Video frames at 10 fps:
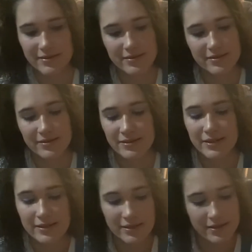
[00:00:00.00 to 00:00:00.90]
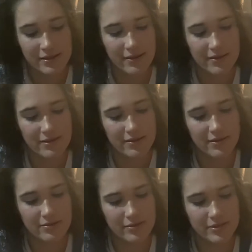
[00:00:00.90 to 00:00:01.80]
I
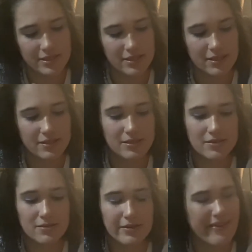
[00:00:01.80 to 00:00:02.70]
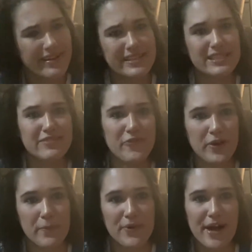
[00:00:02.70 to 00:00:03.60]
don't know what this is. I think this is for
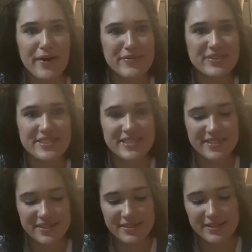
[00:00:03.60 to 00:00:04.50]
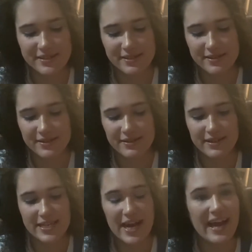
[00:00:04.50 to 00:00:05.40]
your brows.
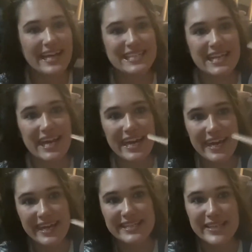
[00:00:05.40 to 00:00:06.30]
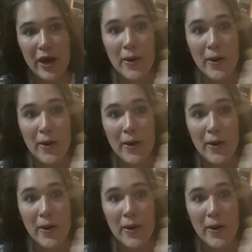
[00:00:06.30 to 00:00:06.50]
Yes, it is.